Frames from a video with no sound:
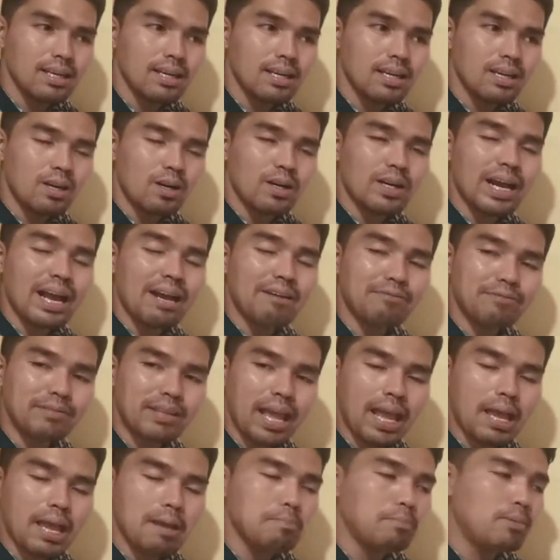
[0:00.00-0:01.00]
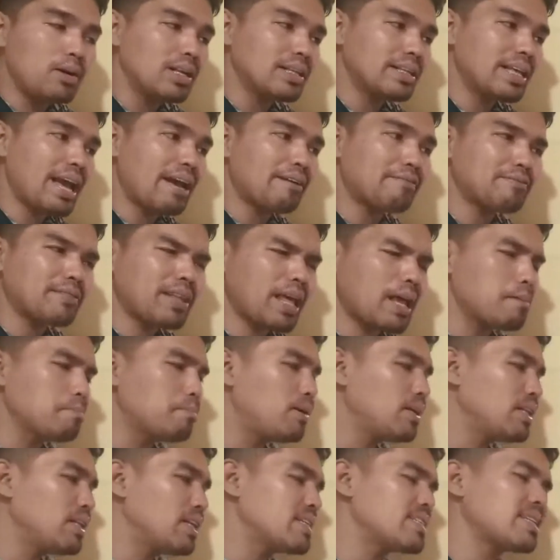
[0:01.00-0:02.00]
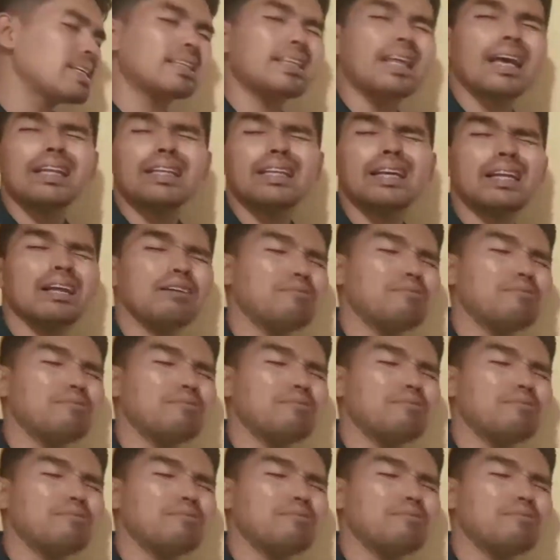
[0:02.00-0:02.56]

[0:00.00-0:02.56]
or f-table. The f-table is intended, if